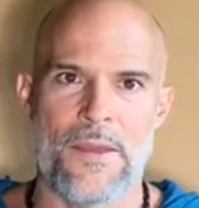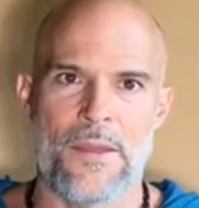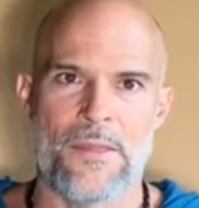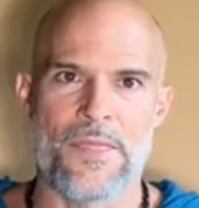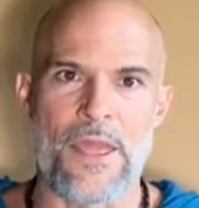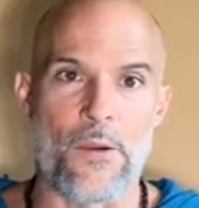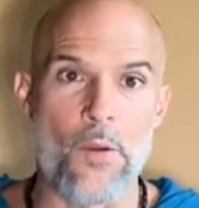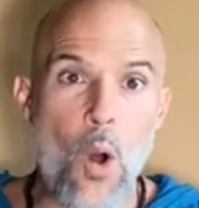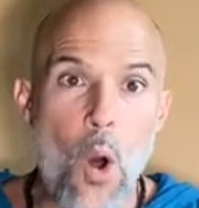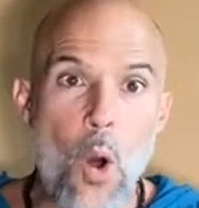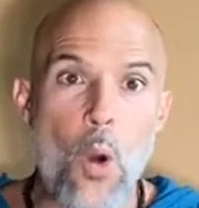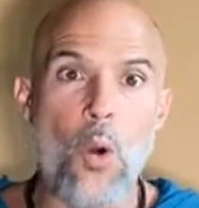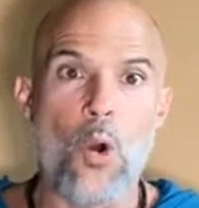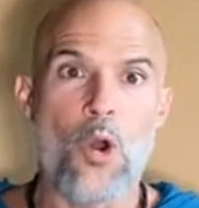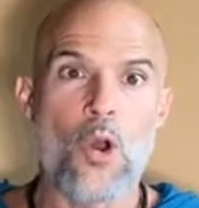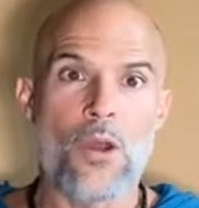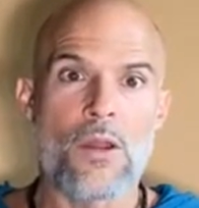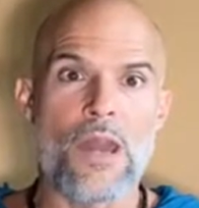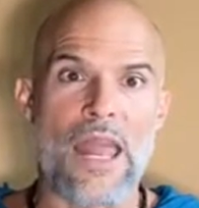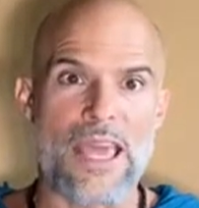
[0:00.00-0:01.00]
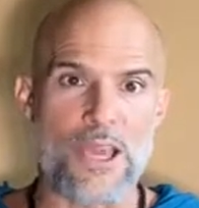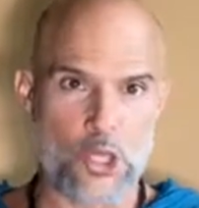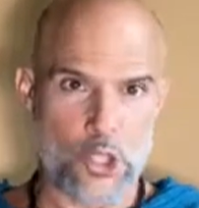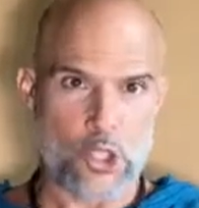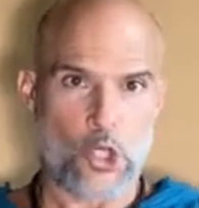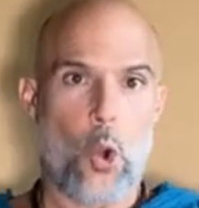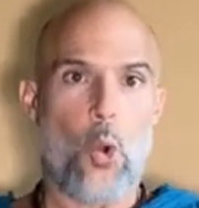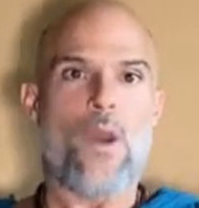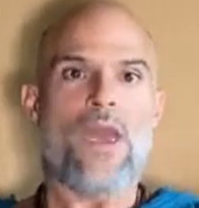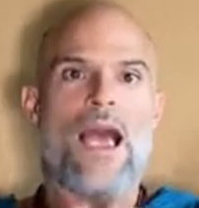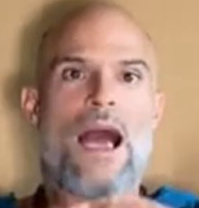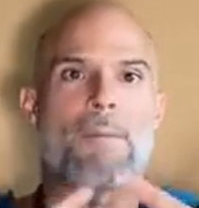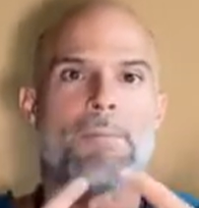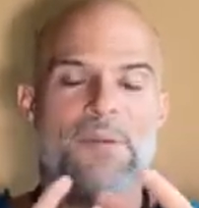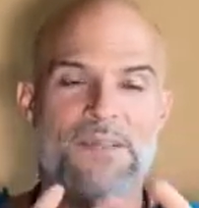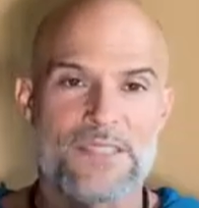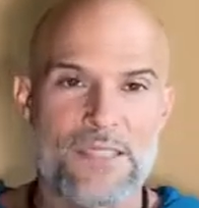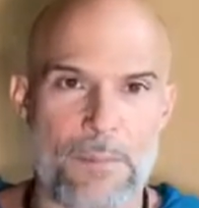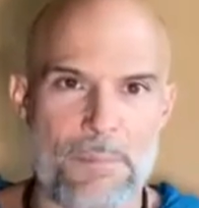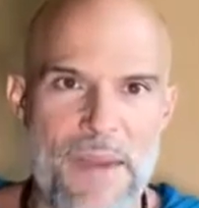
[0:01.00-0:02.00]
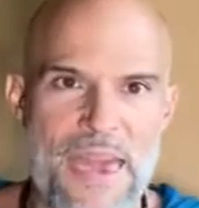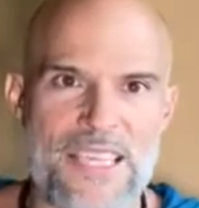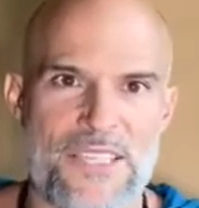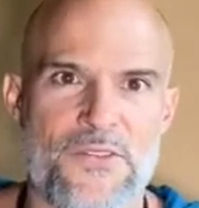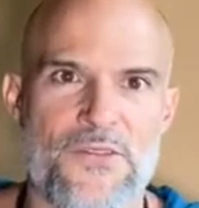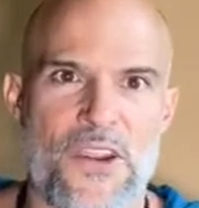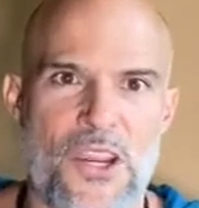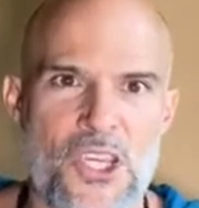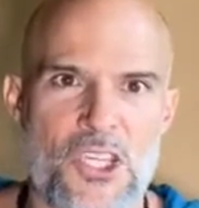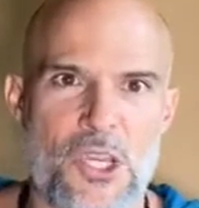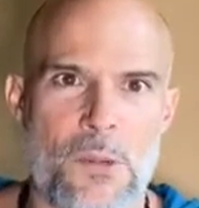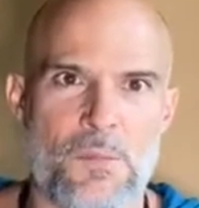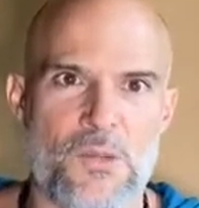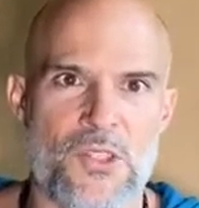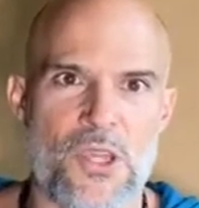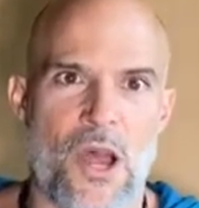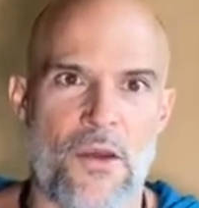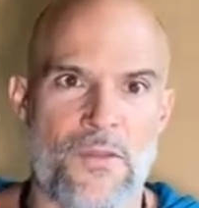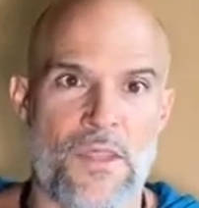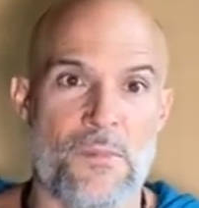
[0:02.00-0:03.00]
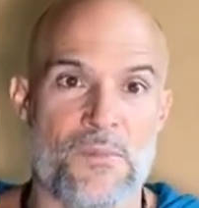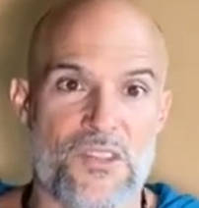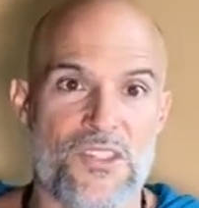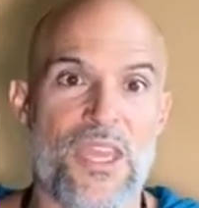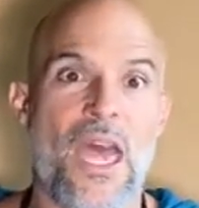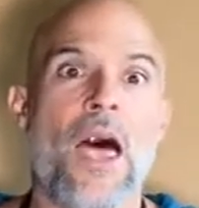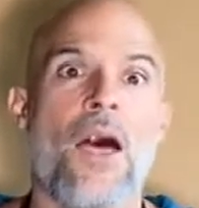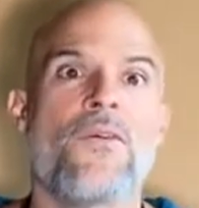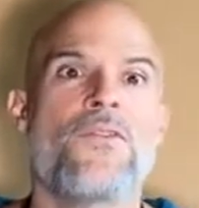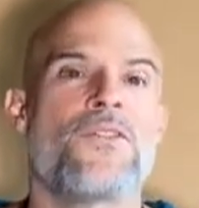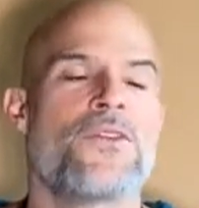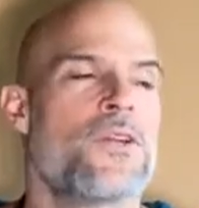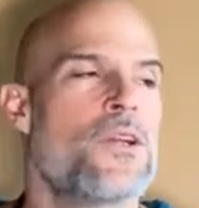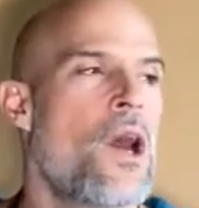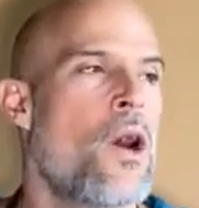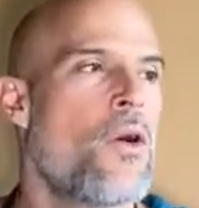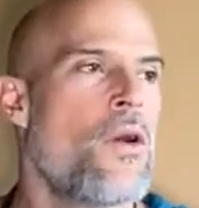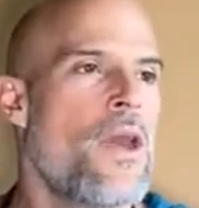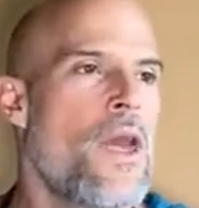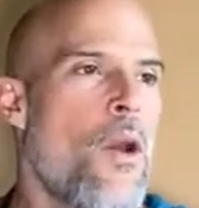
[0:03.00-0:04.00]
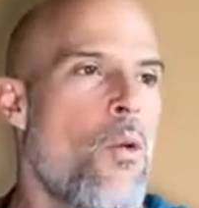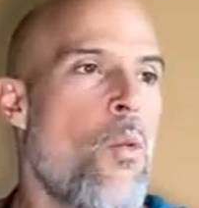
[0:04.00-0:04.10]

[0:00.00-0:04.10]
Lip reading: They're all like showing up as the best versions of themselves, you know?